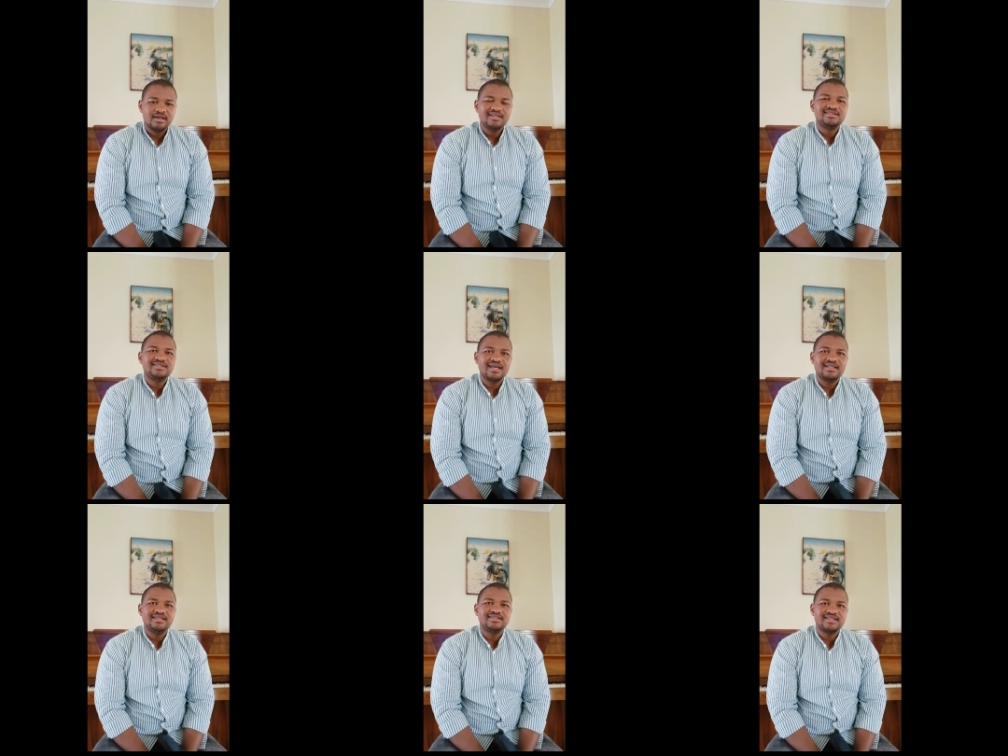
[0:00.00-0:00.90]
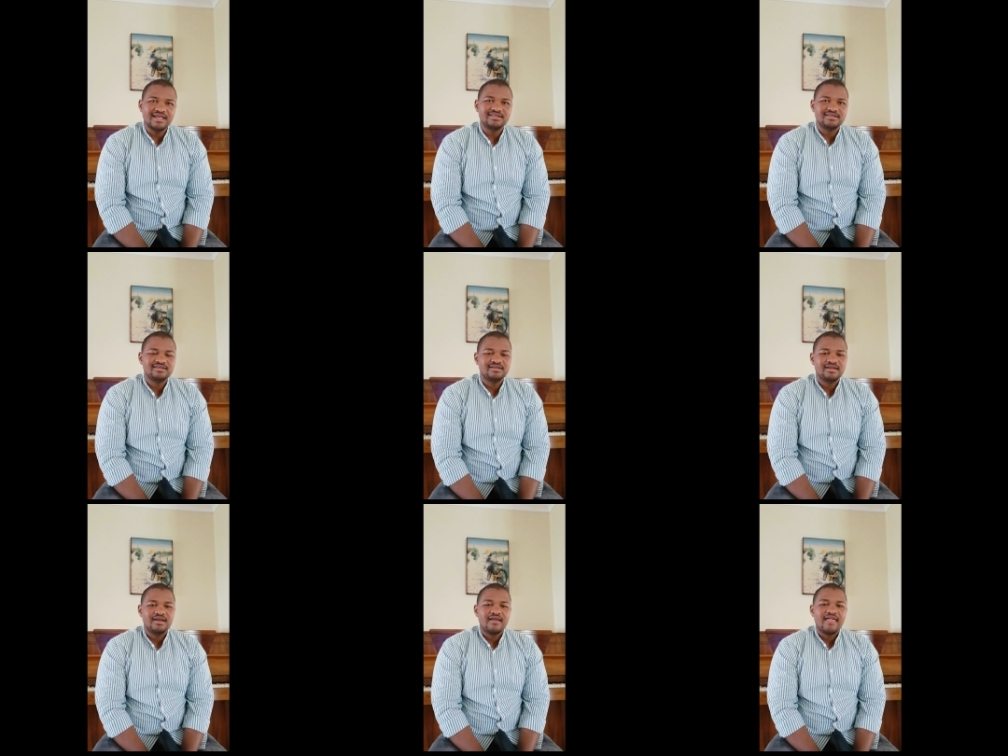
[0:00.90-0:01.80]
Instead, he says,
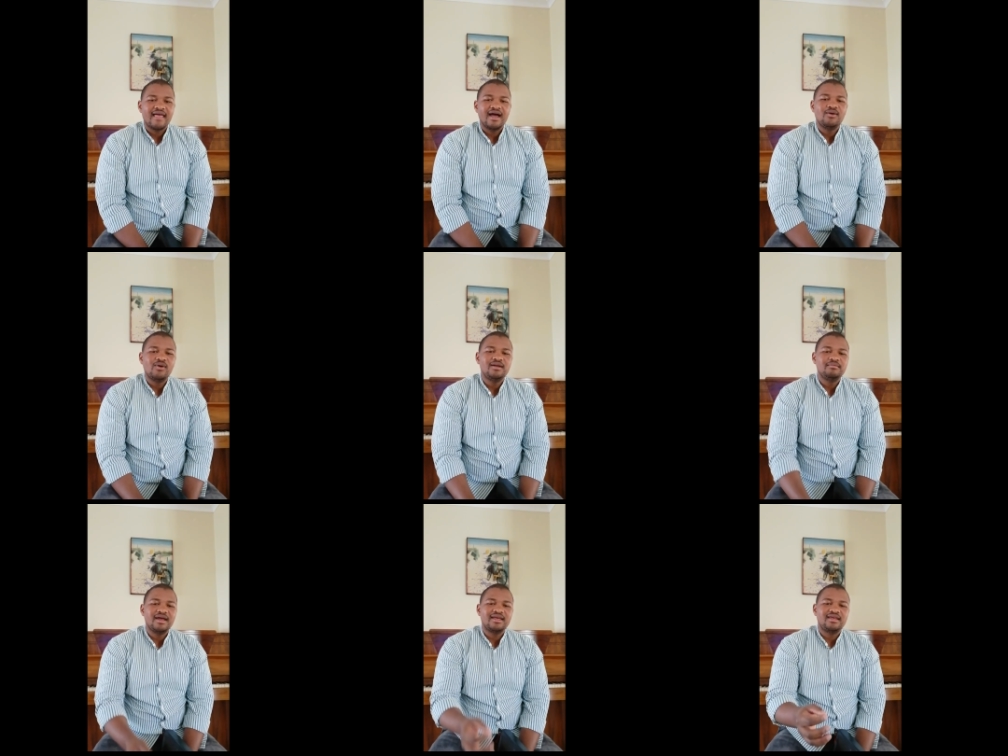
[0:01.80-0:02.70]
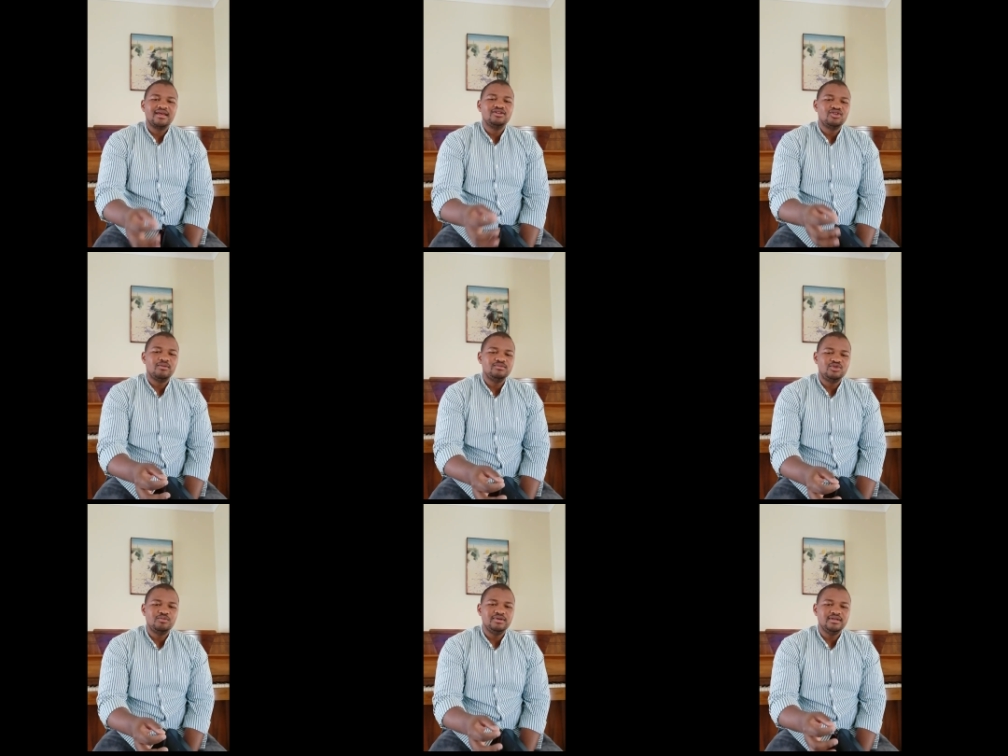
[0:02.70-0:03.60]
I want my
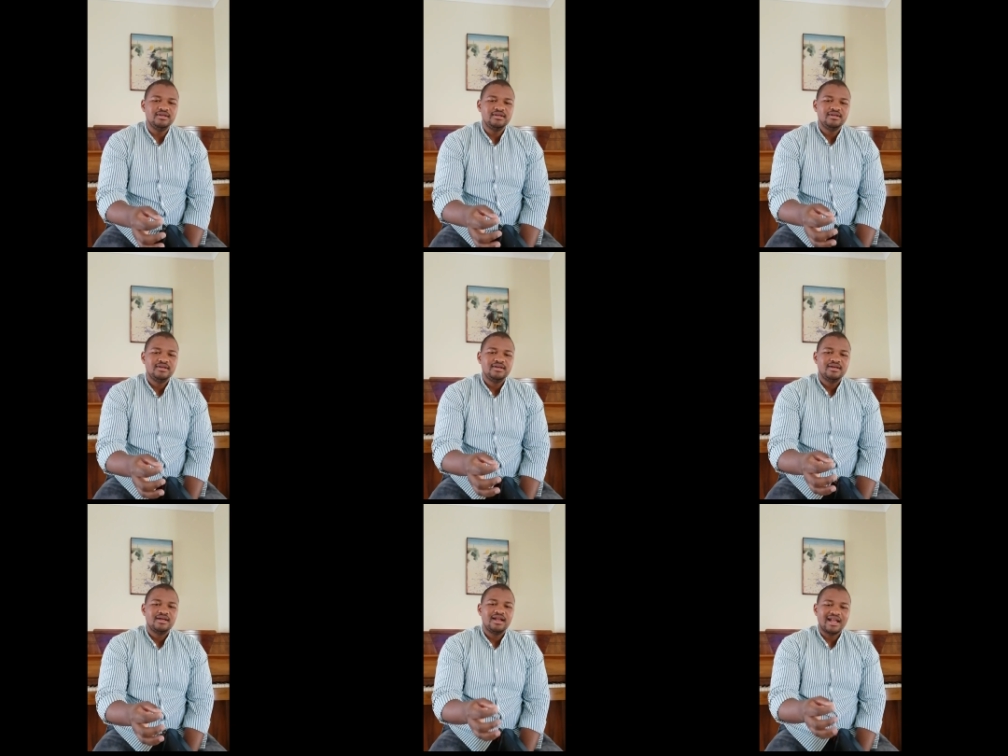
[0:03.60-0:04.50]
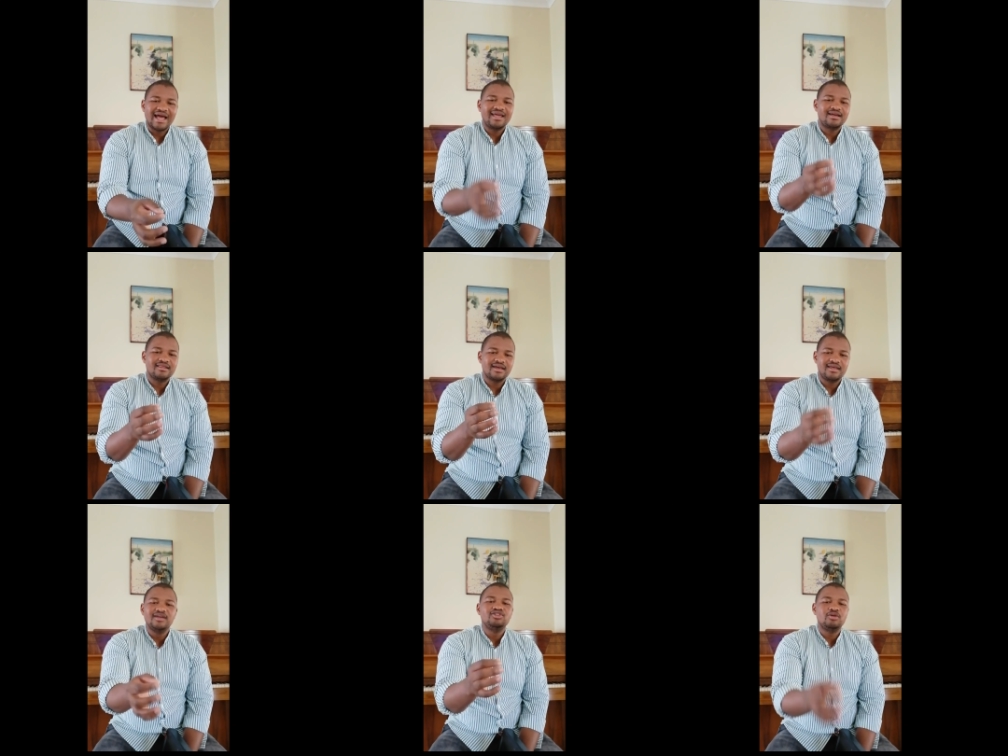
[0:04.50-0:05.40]
kingdom to be like the
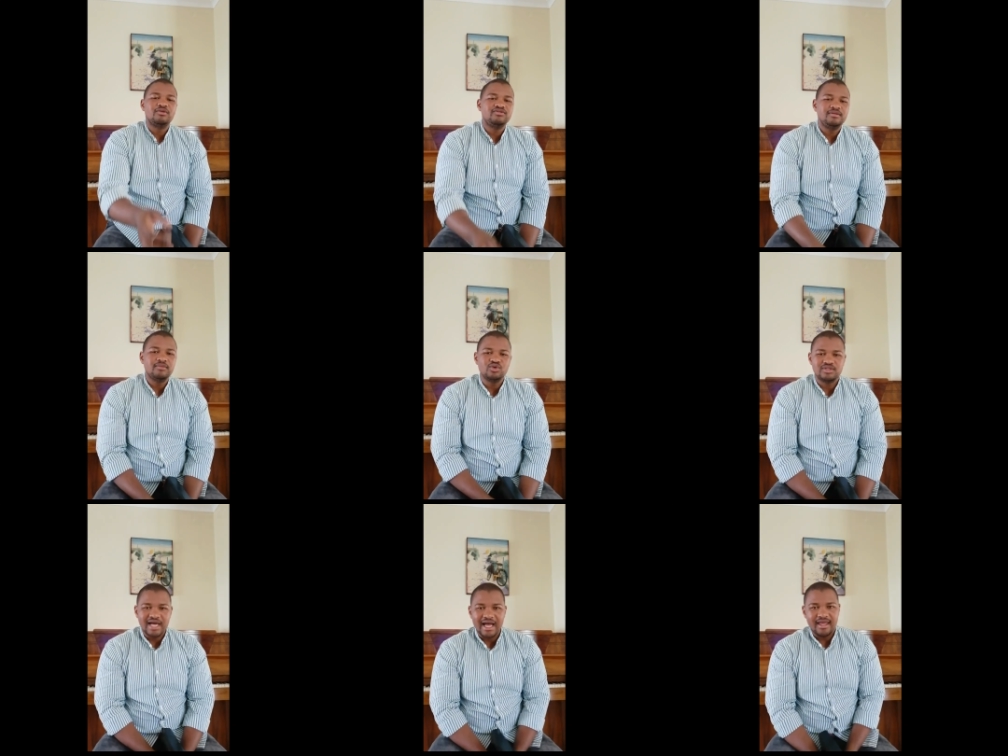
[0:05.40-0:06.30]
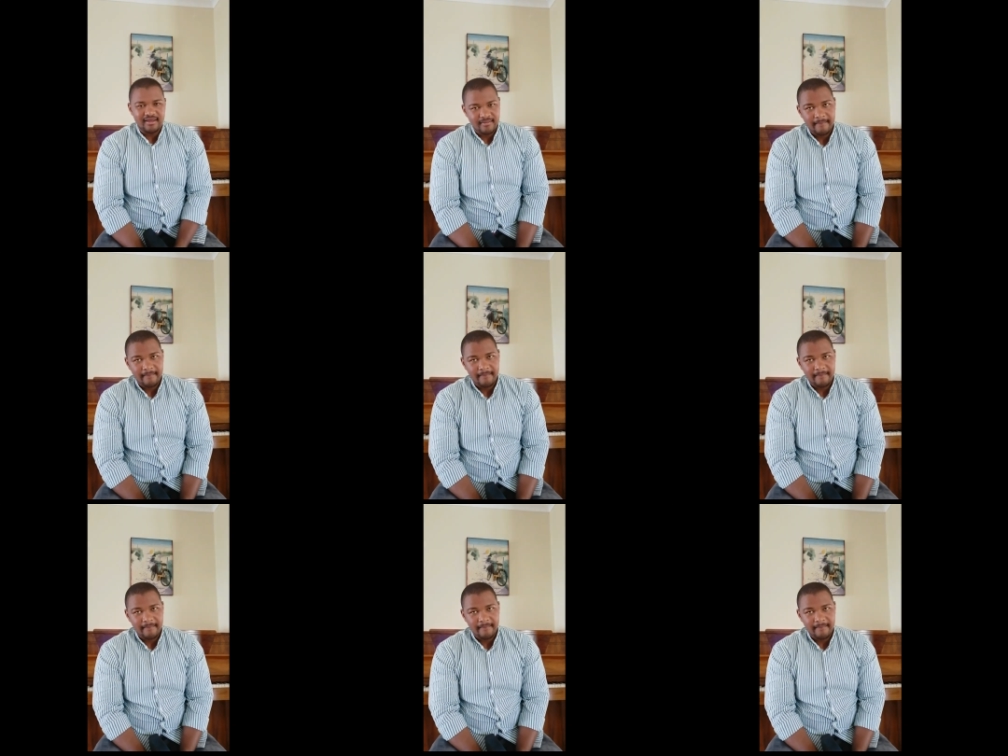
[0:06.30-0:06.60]
kingdom of the Most High.